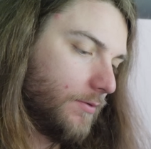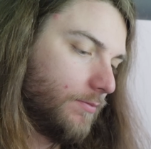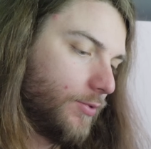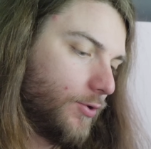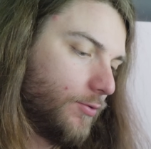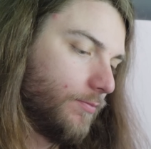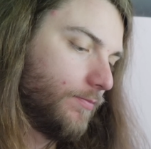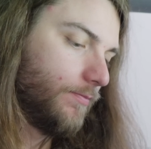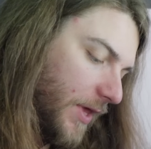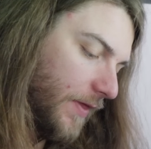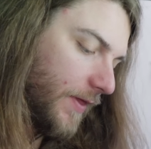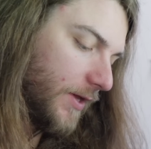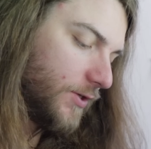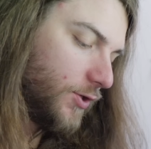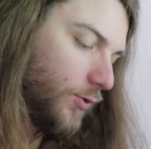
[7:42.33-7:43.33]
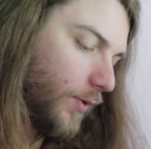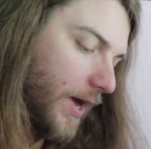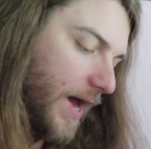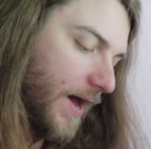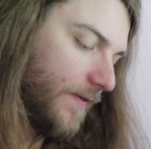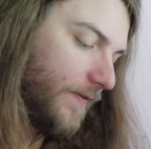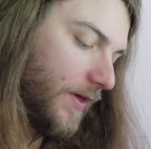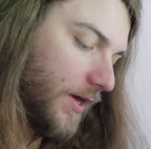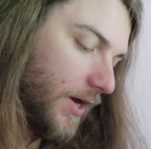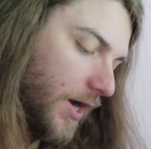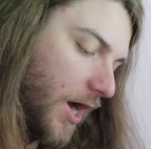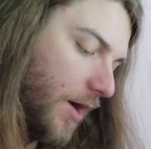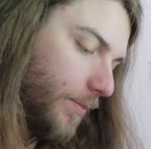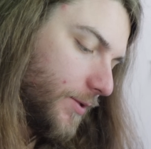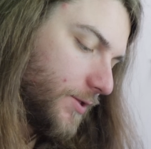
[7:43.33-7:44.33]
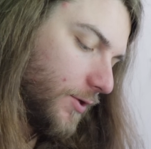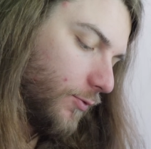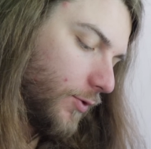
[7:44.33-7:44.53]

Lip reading: Boom. And then to add the opposite